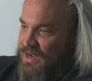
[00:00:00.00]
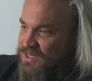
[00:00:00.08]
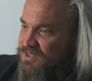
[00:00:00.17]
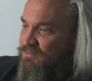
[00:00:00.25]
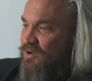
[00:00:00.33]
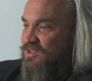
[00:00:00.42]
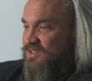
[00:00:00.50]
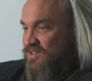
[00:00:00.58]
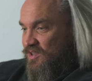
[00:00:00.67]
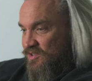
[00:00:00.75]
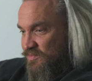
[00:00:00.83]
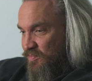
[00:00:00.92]
maximizing
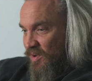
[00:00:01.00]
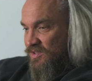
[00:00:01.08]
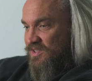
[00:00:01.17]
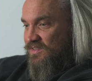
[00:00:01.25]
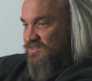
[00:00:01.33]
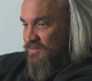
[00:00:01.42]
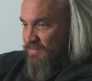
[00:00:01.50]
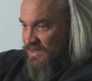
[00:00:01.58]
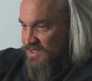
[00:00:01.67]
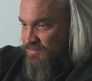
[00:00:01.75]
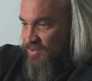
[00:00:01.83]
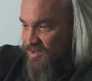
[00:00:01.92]
those positives and
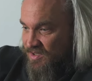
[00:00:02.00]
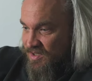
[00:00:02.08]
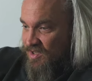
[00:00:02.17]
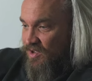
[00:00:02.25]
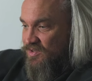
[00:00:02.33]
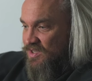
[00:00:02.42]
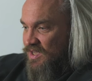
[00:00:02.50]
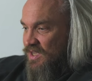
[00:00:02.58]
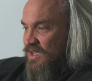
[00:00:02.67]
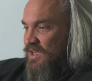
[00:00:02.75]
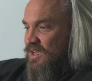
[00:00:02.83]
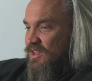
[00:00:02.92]
maximizing those
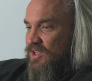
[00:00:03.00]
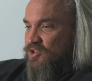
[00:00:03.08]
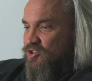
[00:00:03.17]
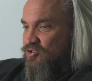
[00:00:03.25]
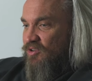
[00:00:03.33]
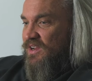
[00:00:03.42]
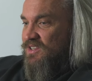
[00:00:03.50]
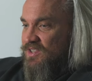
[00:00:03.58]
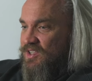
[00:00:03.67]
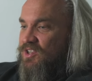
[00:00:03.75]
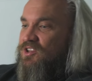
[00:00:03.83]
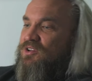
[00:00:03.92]
those strengths
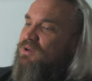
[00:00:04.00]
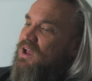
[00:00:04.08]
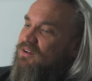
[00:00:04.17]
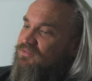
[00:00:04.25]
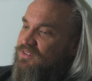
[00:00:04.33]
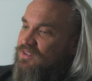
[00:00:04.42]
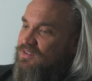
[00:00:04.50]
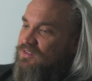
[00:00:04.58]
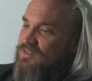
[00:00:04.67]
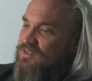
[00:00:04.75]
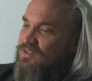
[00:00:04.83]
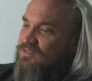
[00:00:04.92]
that you do have
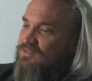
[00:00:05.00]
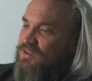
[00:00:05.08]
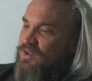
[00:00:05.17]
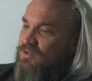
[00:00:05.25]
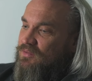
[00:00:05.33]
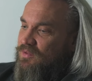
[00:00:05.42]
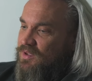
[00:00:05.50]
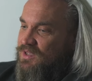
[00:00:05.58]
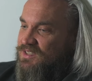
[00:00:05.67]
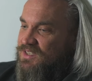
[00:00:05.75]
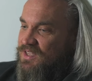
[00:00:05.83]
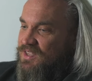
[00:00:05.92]
that that you know
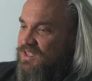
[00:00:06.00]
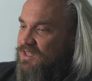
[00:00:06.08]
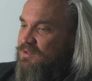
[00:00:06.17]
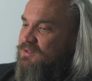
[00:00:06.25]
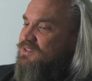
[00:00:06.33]
is the thing that